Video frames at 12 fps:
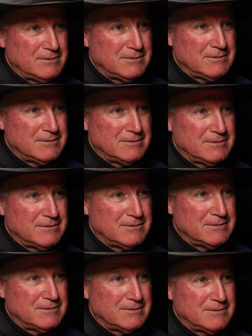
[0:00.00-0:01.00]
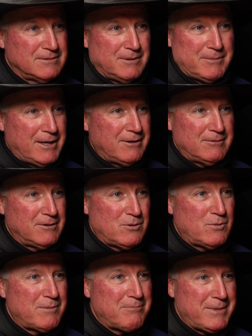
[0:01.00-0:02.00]
I don't
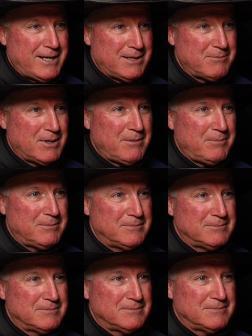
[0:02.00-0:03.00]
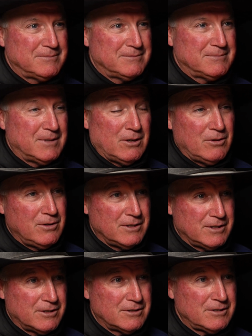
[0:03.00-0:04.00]
know what made them up other
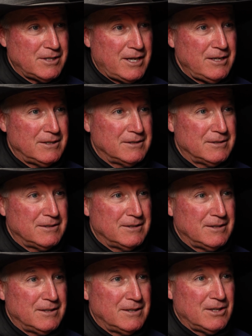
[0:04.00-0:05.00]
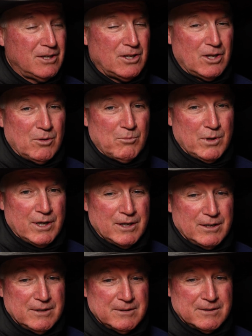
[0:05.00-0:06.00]
than hearsay.
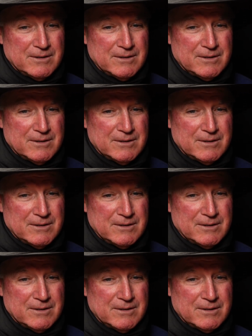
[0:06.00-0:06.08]
But